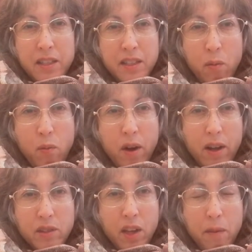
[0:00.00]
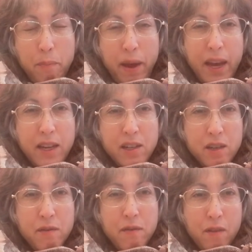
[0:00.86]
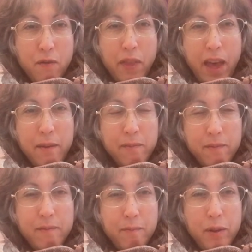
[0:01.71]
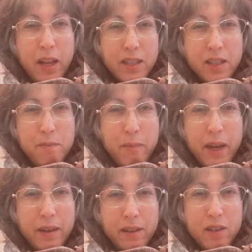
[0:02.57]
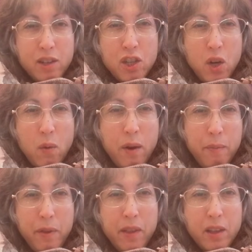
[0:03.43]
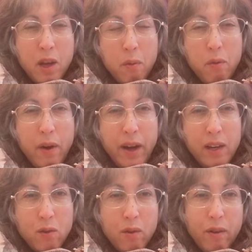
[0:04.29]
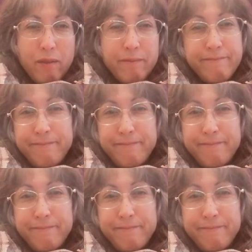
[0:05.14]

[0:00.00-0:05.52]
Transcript: else on the page for that plus button to show up in the lower right corner.